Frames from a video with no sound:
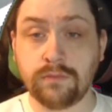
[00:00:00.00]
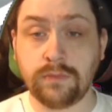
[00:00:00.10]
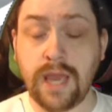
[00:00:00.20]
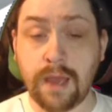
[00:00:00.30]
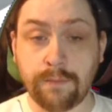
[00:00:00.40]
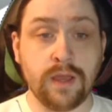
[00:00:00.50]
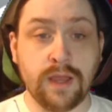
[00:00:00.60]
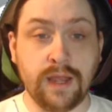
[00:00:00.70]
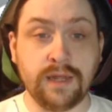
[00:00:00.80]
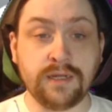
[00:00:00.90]
yeah,
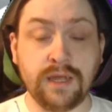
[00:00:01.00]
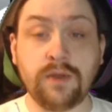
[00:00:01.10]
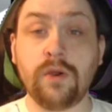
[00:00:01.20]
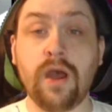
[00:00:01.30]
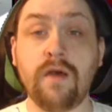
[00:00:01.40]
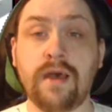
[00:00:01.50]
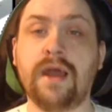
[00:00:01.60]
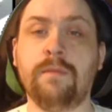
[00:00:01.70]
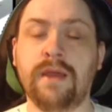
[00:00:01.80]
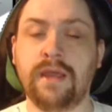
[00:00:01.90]
it's an Ikuhara
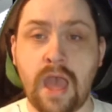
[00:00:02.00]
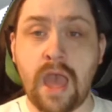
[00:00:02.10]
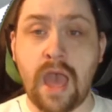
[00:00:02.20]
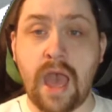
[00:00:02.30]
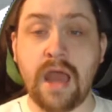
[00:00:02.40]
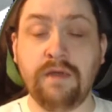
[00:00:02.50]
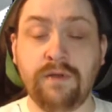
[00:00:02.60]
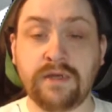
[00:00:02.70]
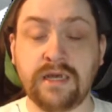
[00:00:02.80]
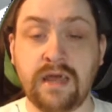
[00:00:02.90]
anime. And if
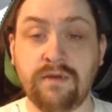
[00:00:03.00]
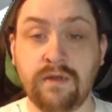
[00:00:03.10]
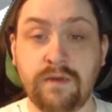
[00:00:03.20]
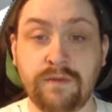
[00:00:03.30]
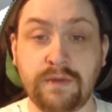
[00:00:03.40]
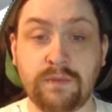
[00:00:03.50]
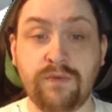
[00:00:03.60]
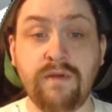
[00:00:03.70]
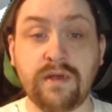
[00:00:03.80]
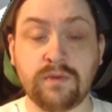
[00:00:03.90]
you've seen any of his
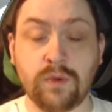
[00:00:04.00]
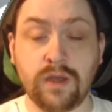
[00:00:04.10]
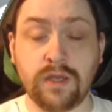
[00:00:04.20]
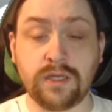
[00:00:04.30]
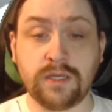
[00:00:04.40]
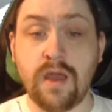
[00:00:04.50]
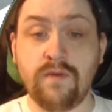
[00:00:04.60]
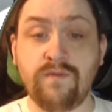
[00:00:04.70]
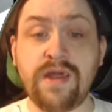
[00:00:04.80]
previous works, then